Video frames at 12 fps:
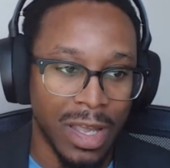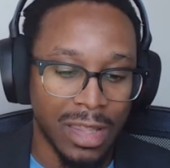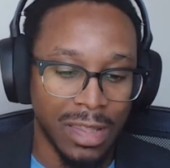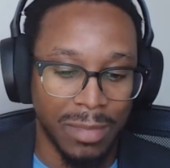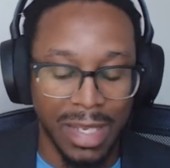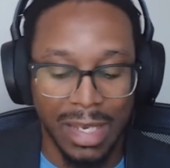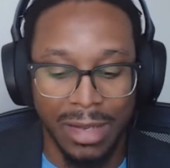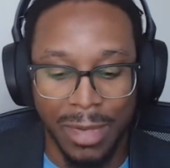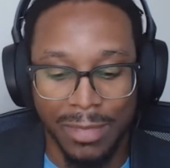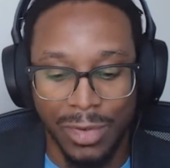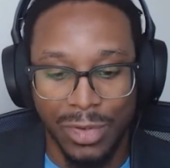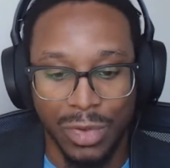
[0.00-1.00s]
the medium
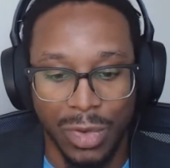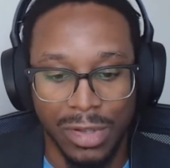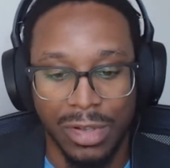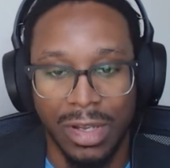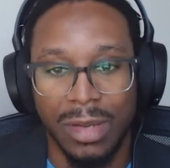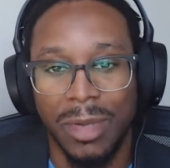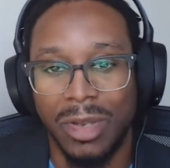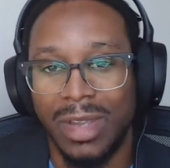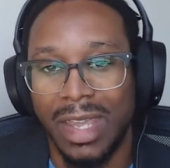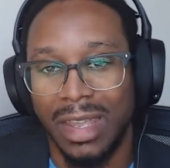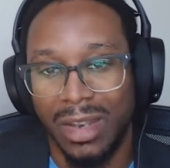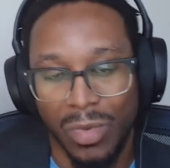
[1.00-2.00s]
of their choice to
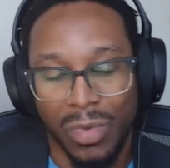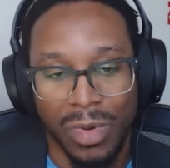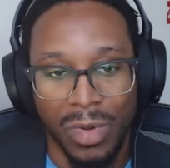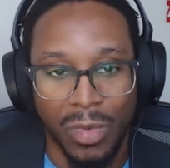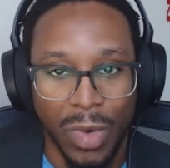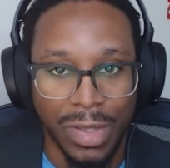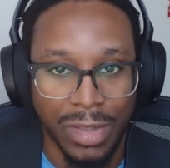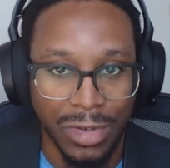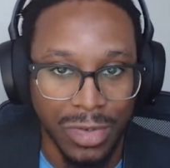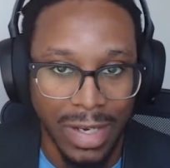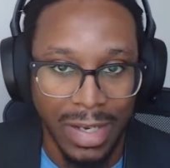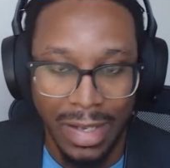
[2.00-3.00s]
communicate what they're
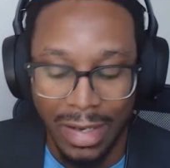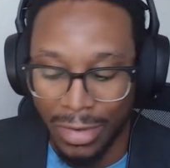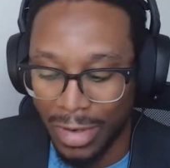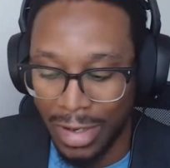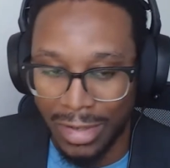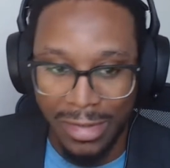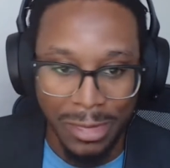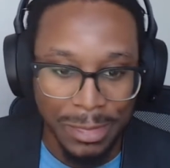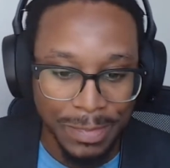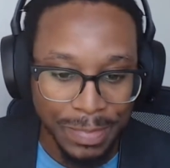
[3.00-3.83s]
trying to get across.